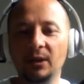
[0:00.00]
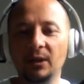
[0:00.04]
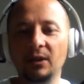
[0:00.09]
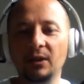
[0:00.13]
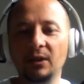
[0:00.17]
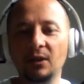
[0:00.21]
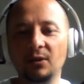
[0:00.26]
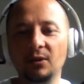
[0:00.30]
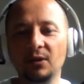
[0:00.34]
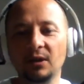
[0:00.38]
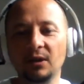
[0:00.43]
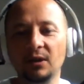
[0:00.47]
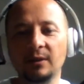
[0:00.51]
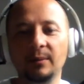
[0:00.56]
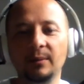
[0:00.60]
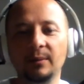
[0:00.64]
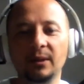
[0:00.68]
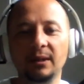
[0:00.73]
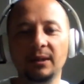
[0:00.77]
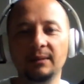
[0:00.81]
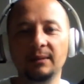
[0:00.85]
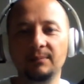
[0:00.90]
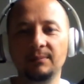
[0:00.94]
YouTube.
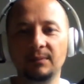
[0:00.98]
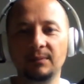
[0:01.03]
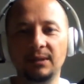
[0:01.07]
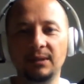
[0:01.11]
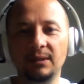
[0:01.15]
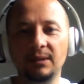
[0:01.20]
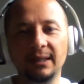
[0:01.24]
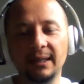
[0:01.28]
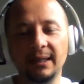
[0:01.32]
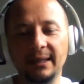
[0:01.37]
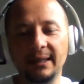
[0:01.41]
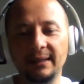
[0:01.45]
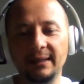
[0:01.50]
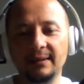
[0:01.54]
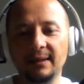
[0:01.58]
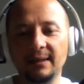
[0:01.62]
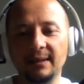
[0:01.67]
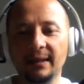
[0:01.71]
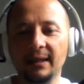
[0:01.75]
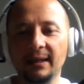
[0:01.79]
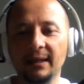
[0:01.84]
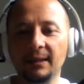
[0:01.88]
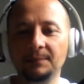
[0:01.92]
I did a lens
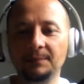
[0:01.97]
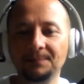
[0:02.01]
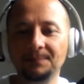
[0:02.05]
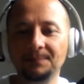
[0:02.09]
licker.